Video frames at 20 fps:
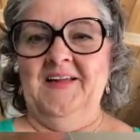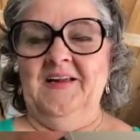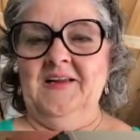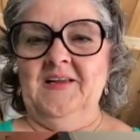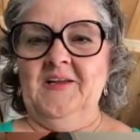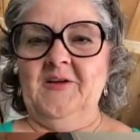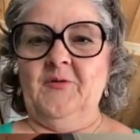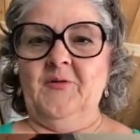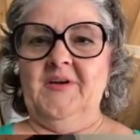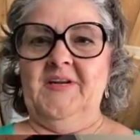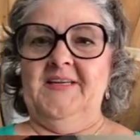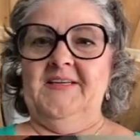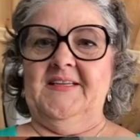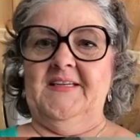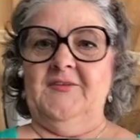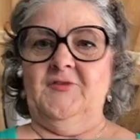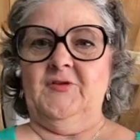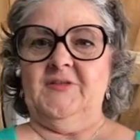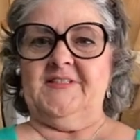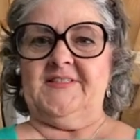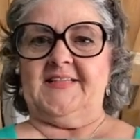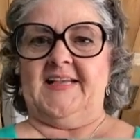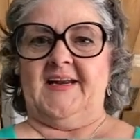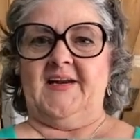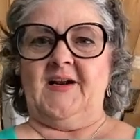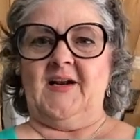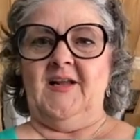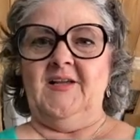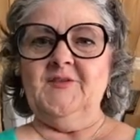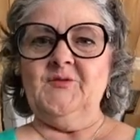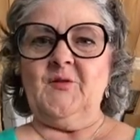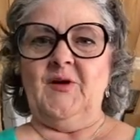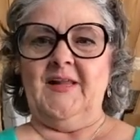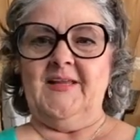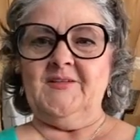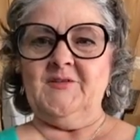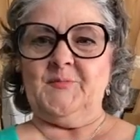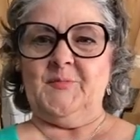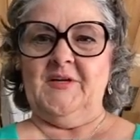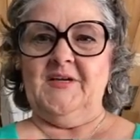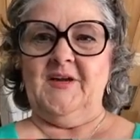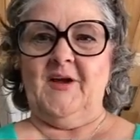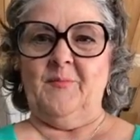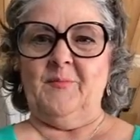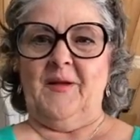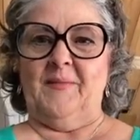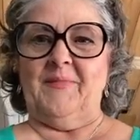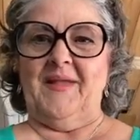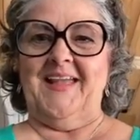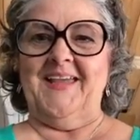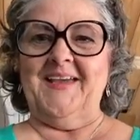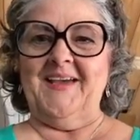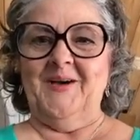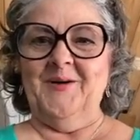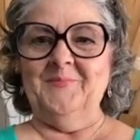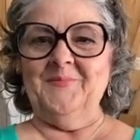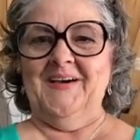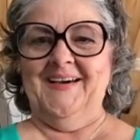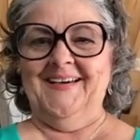Look what he did to his Santa Claus while I was putting on my makeup.